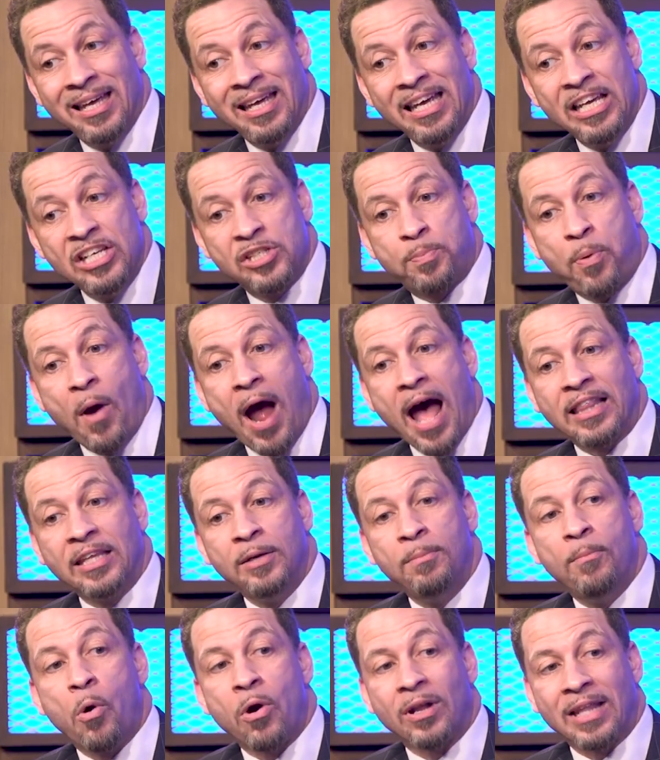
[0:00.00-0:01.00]
he's probably
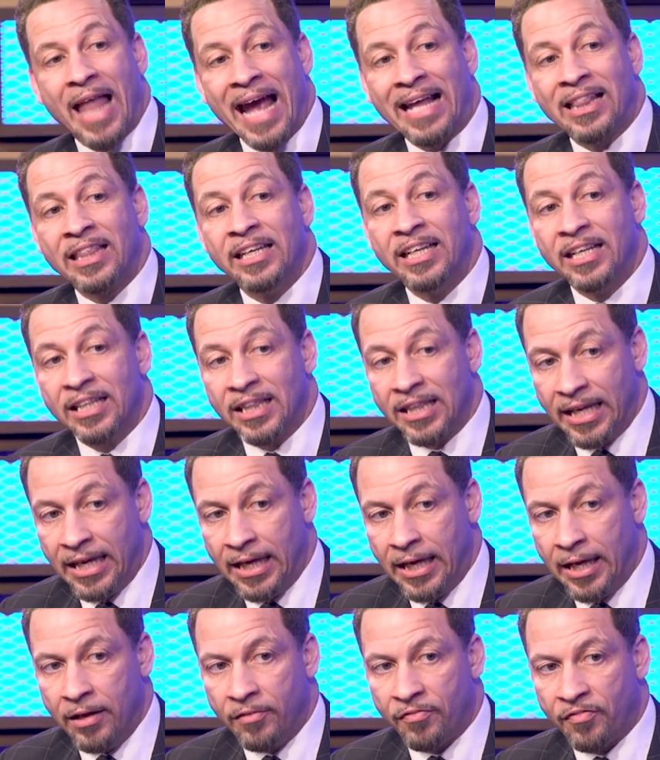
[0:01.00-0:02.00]
more likely to
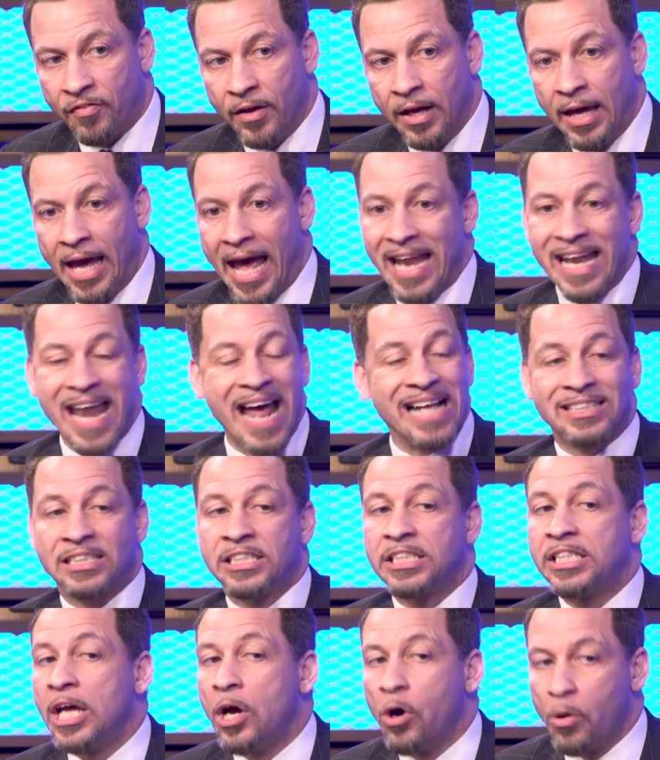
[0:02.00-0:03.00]
leave, and that
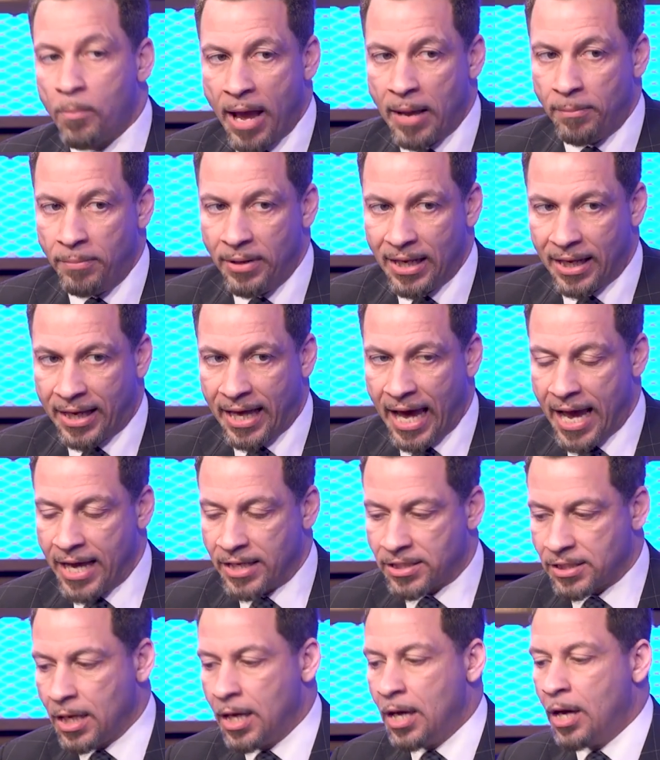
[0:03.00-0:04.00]
still may be the
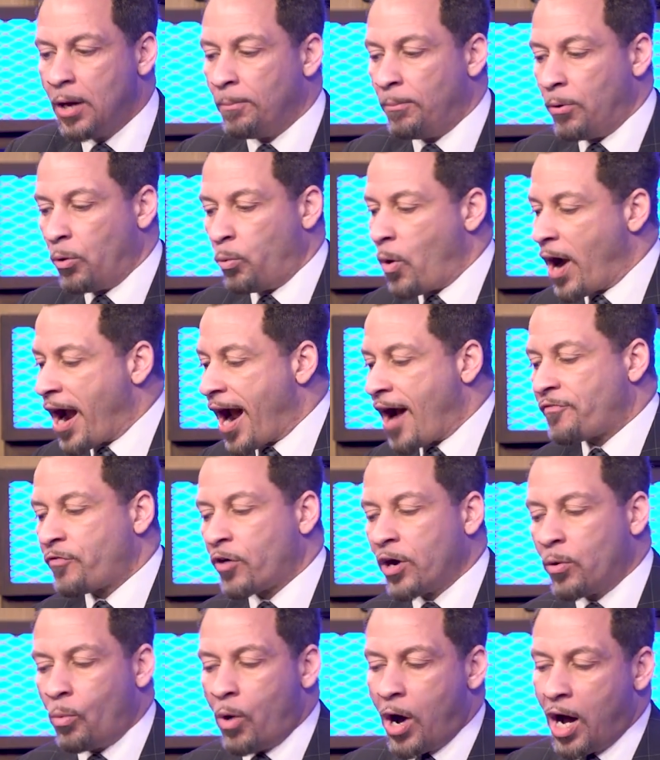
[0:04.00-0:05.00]
case. But wherever
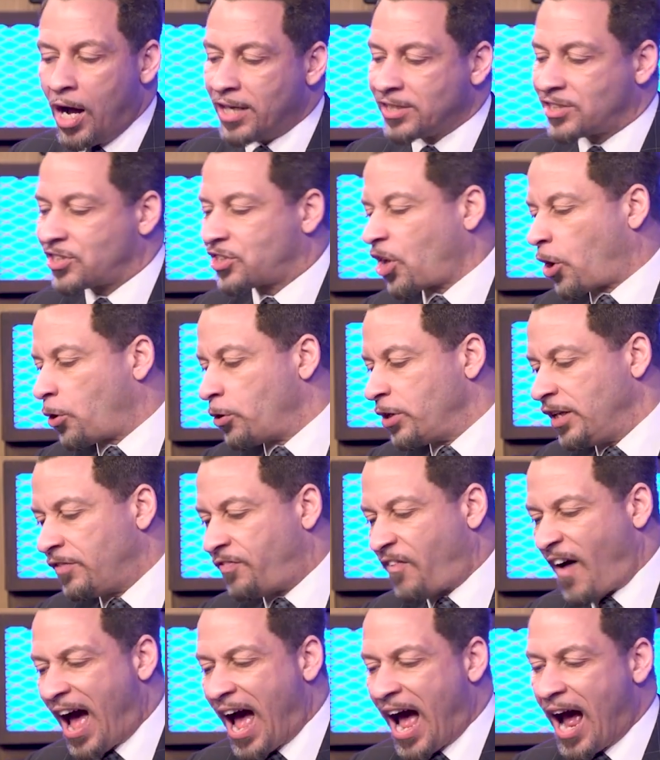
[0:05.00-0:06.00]
it was,
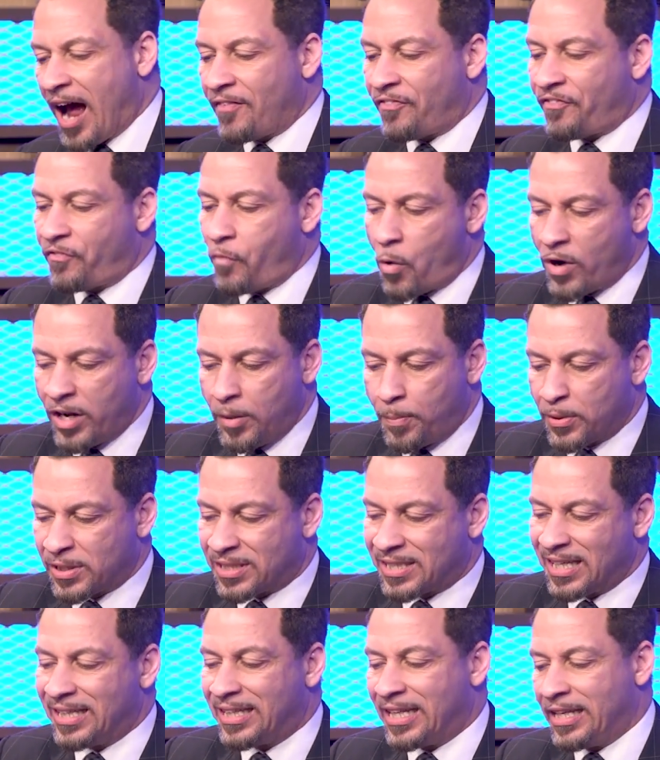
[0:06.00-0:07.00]
35,
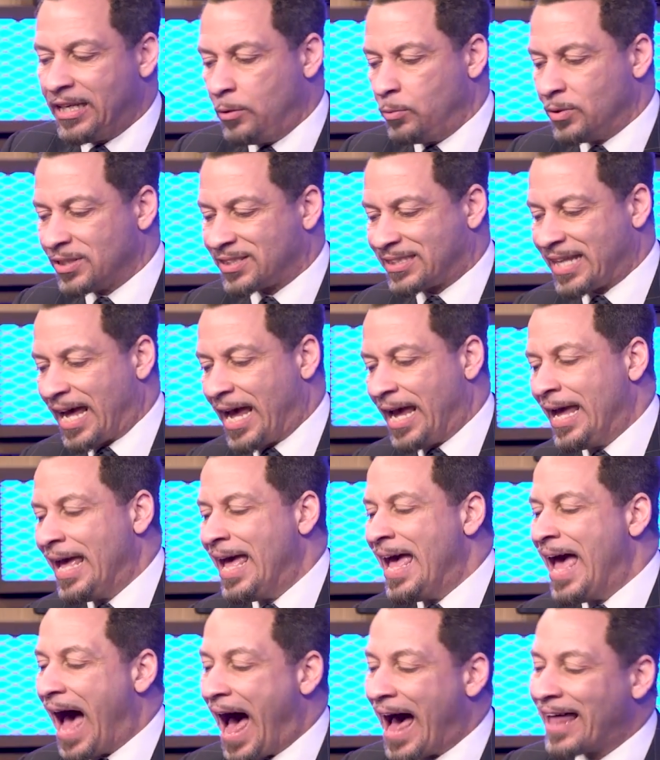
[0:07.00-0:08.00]
40% that he would stay,
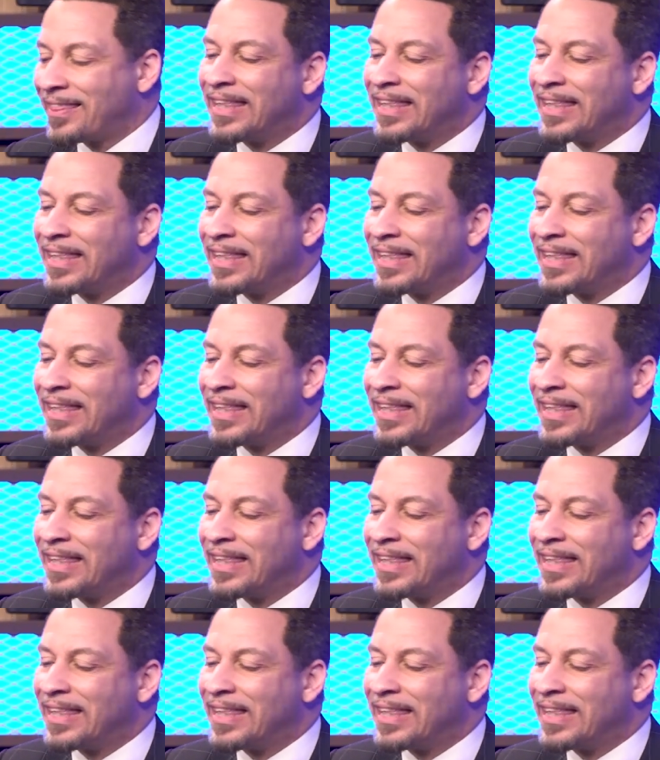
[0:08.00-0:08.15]
I